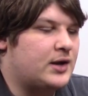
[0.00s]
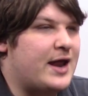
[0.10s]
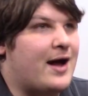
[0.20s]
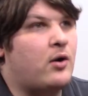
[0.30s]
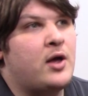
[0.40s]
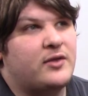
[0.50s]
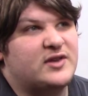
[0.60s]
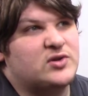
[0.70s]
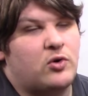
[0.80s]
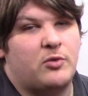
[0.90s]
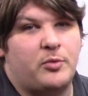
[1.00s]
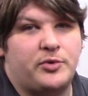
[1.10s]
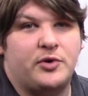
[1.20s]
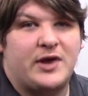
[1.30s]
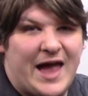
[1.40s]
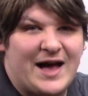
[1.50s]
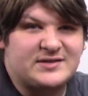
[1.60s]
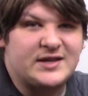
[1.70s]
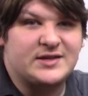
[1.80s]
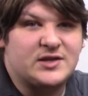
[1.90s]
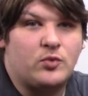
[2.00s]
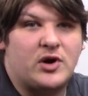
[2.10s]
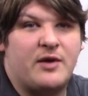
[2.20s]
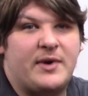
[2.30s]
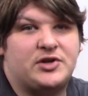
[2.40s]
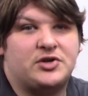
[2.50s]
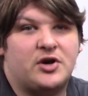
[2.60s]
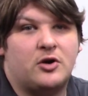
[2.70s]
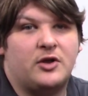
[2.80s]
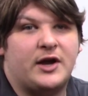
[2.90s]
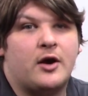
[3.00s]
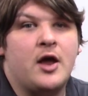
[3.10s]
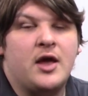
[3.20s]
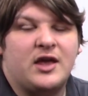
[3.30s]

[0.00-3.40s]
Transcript: Now, this horrible blue cast is the one I mentioned earlier.